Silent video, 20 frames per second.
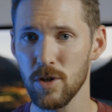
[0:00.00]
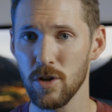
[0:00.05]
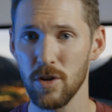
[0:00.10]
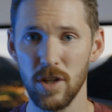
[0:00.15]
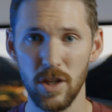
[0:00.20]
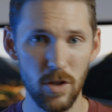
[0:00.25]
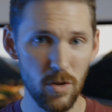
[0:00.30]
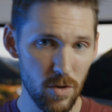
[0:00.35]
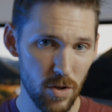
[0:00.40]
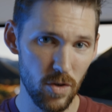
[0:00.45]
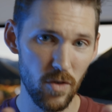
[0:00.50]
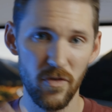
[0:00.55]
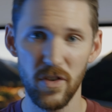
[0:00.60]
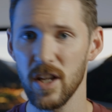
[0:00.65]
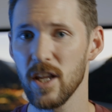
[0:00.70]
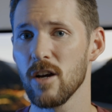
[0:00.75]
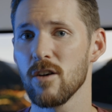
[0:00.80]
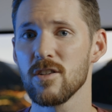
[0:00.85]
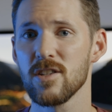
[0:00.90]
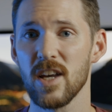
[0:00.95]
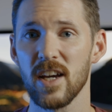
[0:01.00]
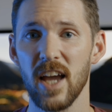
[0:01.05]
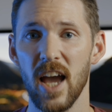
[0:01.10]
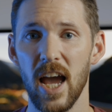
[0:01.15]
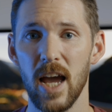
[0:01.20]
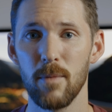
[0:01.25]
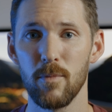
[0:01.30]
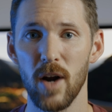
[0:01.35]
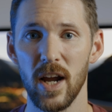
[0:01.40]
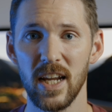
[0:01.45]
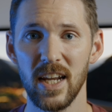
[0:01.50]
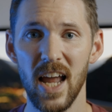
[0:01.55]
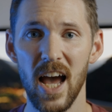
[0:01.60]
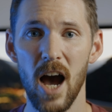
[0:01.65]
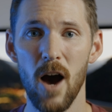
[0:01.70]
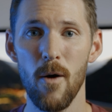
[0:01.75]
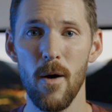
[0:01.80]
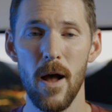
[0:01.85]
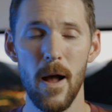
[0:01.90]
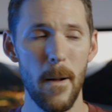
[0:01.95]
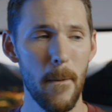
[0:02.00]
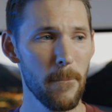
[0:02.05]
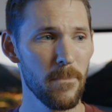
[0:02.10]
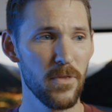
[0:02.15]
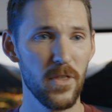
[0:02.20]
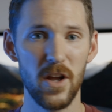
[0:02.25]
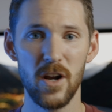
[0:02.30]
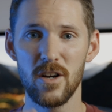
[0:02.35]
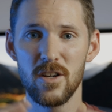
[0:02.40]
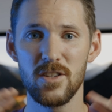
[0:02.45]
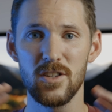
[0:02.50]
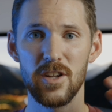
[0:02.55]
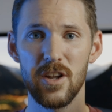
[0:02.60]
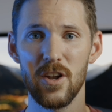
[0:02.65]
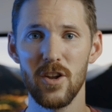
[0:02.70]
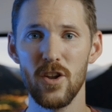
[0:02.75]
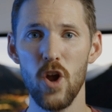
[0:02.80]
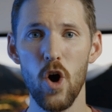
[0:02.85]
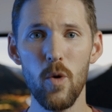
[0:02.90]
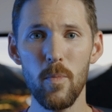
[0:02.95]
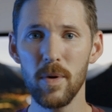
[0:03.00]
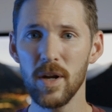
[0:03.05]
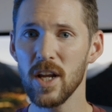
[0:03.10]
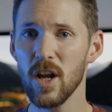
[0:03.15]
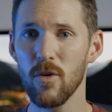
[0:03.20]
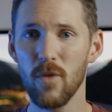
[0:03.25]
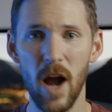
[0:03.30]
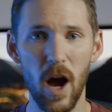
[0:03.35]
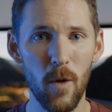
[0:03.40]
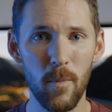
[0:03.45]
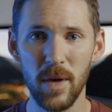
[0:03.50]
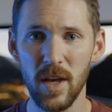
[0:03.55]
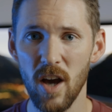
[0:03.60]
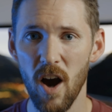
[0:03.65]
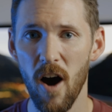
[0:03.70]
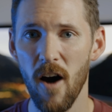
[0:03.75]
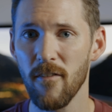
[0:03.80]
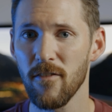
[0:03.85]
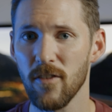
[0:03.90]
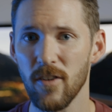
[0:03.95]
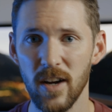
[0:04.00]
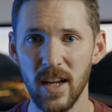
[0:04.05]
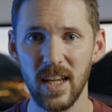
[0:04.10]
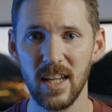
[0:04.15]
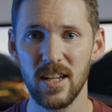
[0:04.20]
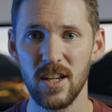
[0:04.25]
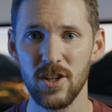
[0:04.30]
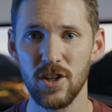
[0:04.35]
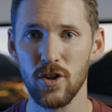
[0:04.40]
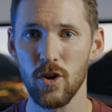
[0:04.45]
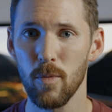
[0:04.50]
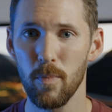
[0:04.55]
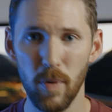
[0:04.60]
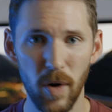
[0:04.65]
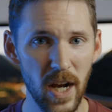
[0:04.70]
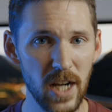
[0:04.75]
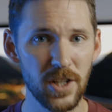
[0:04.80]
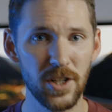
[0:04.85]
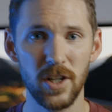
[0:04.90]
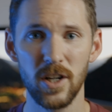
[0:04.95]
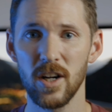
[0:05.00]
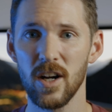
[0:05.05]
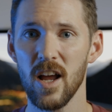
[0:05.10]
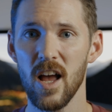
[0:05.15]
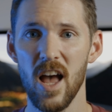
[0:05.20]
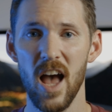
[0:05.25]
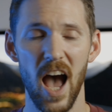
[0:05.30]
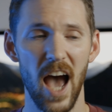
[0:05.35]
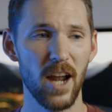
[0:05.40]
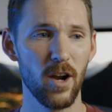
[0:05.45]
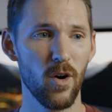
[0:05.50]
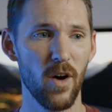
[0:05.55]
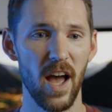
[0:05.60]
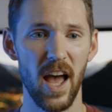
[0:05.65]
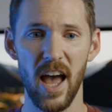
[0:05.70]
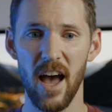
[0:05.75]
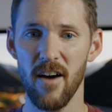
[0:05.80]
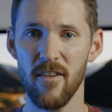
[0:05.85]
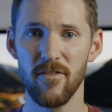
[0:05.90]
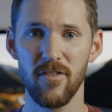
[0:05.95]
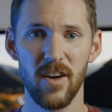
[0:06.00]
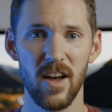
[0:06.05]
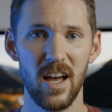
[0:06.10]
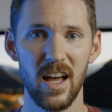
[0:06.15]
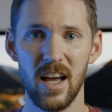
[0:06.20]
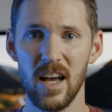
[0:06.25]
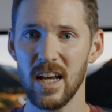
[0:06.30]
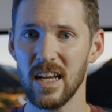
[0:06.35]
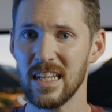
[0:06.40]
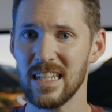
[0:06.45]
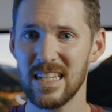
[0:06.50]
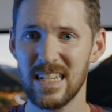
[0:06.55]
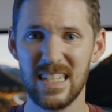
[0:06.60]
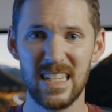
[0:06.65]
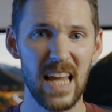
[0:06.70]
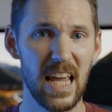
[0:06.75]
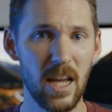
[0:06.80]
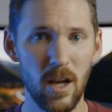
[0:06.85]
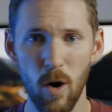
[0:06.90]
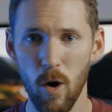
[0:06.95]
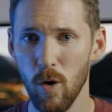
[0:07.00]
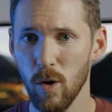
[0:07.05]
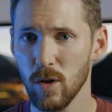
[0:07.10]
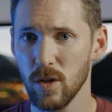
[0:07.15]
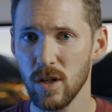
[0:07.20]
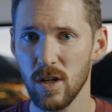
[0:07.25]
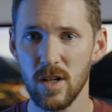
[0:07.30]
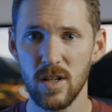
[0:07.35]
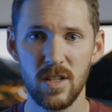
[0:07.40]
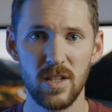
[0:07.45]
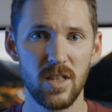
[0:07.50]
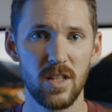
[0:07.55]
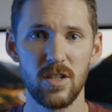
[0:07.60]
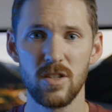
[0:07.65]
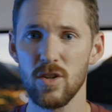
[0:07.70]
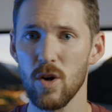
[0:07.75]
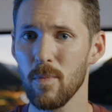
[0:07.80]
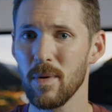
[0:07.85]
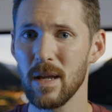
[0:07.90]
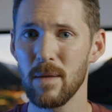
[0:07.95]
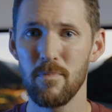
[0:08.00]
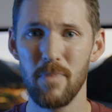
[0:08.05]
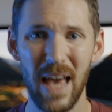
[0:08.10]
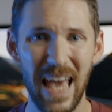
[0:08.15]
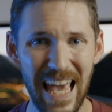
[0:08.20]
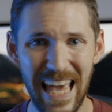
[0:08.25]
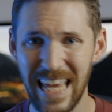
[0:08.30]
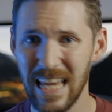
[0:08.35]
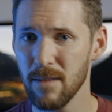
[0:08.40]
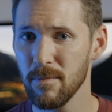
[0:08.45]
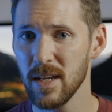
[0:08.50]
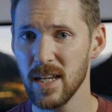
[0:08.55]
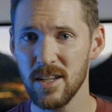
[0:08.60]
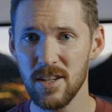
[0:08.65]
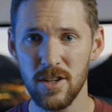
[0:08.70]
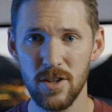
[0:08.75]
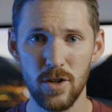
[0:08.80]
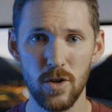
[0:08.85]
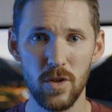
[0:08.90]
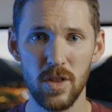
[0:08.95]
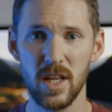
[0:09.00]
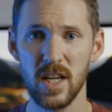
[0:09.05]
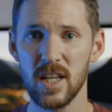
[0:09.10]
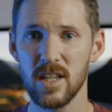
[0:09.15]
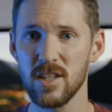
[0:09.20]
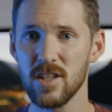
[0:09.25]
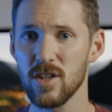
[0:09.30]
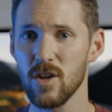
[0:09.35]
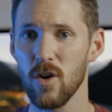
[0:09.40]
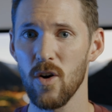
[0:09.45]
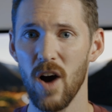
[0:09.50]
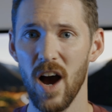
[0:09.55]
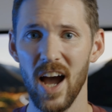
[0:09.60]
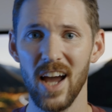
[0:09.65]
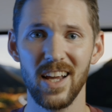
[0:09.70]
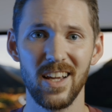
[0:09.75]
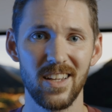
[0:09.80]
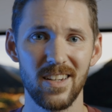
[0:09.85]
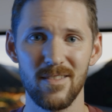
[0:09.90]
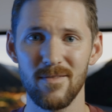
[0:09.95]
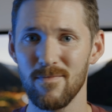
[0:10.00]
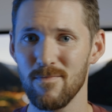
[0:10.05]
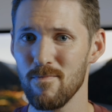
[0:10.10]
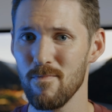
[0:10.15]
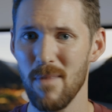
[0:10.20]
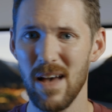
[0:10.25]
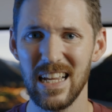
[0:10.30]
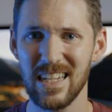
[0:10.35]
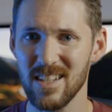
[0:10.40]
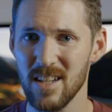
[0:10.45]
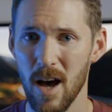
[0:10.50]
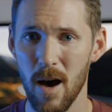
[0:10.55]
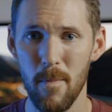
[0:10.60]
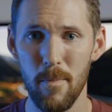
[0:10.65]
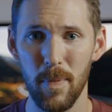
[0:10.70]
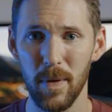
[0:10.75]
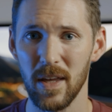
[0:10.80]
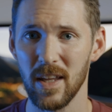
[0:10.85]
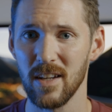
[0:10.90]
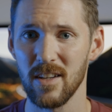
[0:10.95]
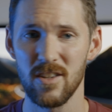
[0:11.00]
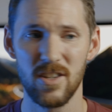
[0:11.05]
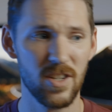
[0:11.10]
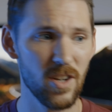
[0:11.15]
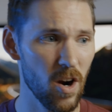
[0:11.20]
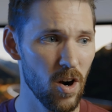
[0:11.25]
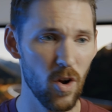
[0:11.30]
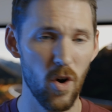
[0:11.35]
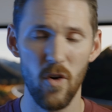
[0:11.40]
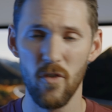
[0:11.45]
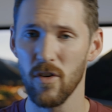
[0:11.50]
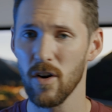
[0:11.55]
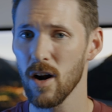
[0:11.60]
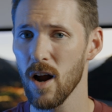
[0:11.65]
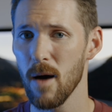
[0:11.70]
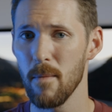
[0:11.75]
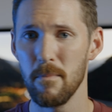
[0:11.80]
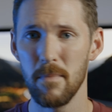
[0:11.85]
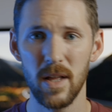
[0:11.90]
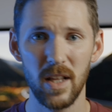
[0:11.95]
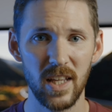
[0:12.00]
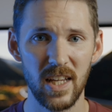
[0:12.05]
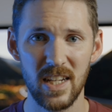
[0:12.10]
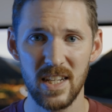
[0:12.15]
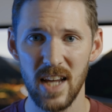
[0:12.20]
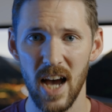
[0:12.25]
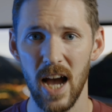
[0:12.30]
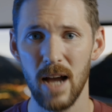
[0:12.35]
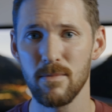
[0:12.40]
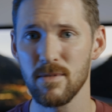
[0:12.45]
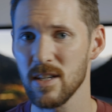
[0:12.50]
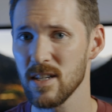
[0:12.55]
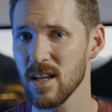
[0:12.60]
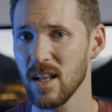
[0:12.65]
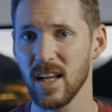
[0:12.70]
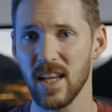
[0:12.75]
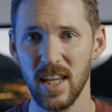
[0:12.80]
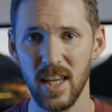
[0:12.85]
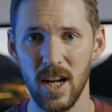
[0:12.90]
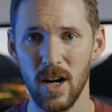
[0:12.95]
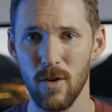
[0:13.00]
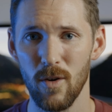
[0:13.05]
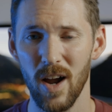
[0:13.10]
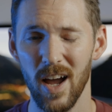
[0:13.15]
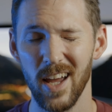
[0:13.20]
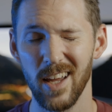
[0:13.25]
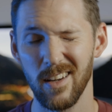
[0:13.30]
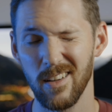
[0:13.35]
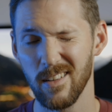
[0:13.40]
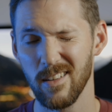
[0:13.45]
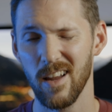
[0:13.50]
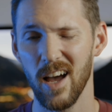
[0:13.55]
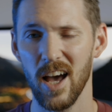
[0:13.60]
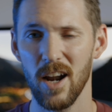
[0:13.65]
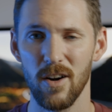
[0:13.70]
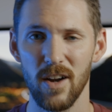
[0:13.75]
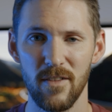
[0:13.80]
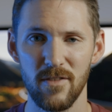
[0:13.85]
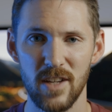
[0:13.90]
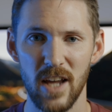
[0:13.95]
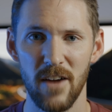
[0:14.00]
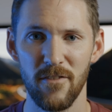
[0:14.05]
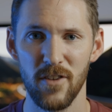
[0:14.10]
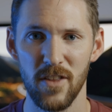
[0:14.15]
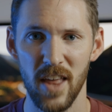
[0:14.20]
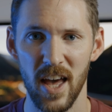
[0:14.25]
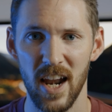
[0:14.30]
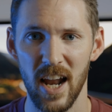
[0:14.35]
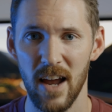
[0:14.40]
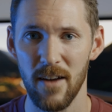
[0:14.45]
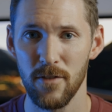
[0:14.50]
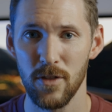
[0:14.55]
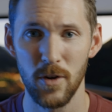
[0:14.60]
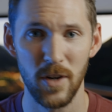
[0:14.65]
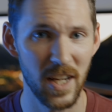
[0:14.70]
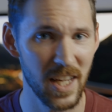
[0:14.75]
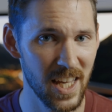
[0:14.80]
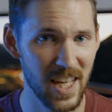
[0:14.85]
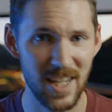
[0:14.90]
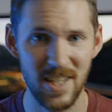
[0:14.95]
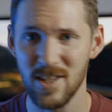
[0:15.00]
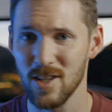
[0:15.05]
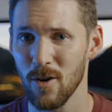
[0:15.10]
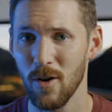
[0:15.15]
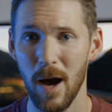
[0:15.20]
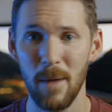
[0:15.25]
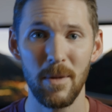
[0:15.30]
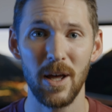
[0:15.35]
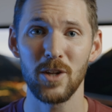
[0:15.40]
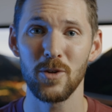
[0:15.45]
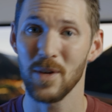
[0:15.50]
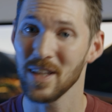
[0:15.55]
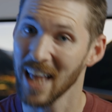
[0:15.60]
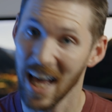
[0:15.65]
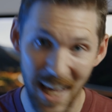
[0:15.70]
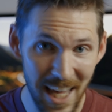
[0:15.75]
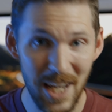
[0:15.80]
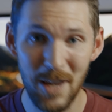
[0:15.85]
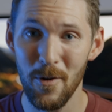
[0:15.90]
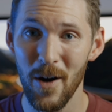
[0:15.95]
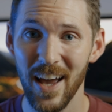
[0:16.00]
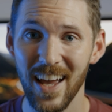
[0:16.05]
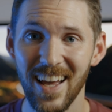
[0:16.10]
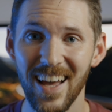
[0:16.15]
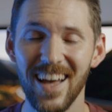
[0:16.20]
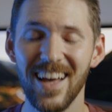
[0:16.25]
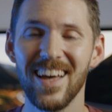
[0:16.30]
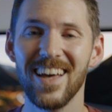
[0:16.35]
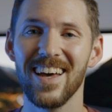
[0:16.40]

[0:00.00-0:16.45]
shooting YouTube videos like I am right now, there's nobody around me offering additional pressure. I don't have stakeholders. There's nobody paying me to do this. So I could mess up and start over a million times until I get it right. I don't have time for that. I have 3 kids, so I'm not doing that anyway.